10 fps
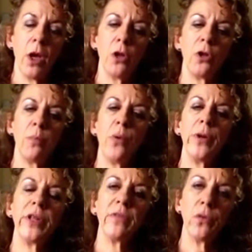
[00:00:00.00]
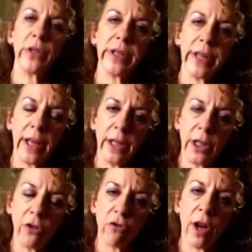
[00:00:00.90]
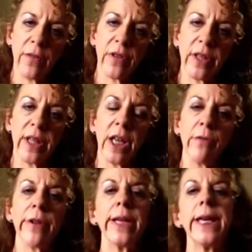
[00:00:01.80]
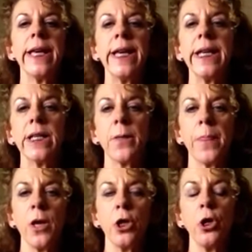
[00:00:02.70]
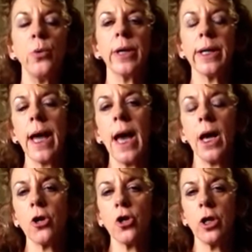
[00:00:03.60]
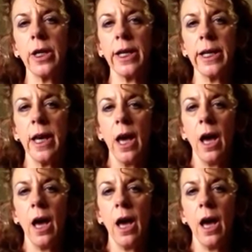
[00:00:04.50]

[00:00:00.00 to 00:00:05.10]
The point of understanding driver's theory is that you can actually